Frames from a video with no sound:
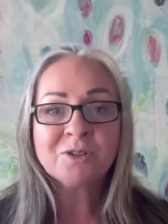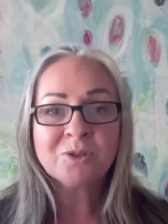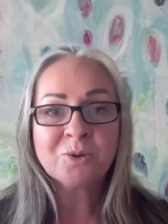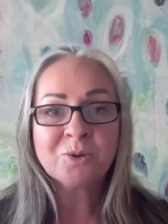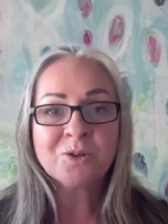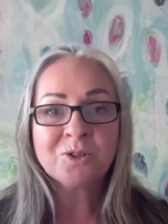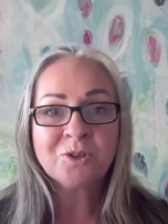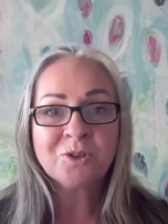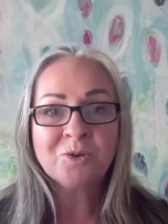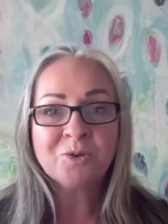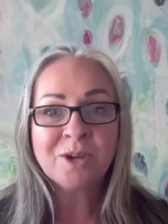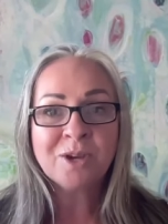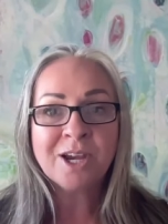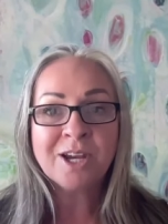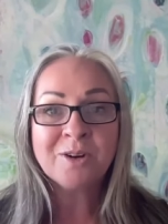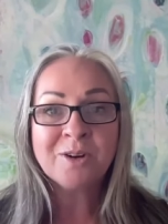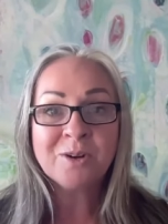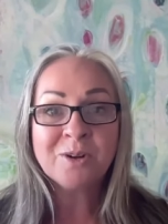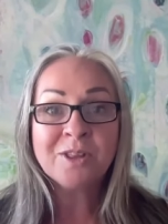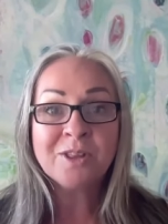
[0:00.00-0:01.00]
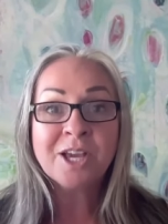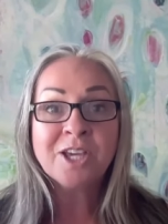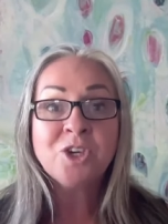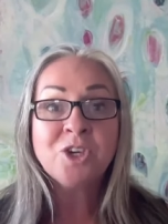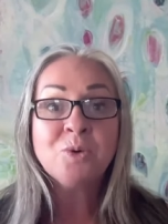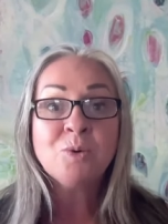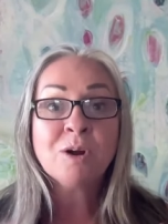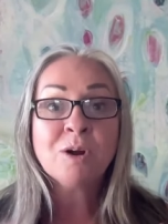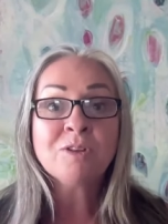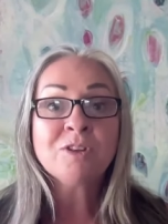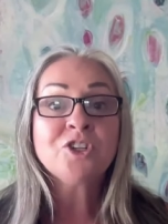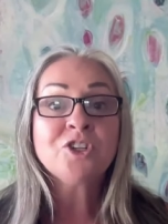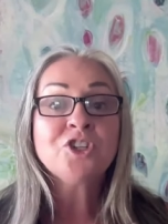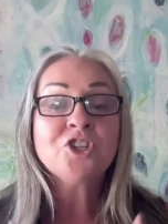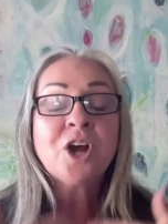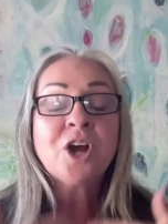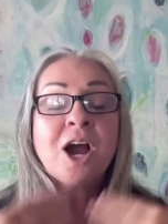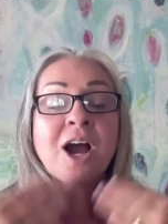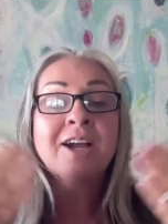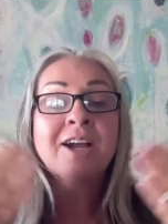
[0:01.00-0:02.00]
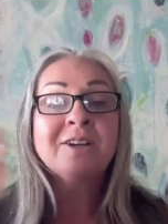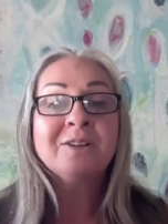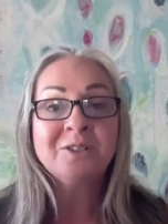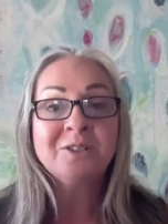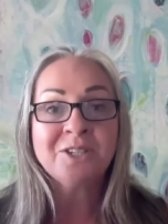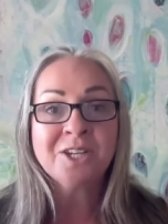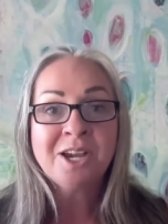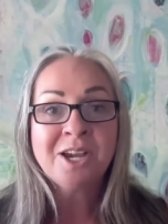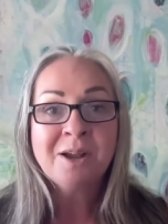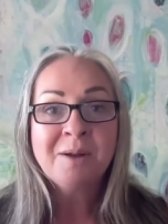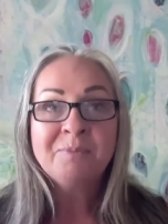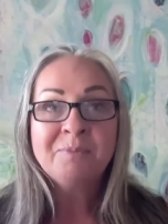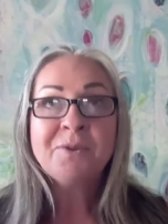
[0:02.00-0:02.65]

source creator, that you are the child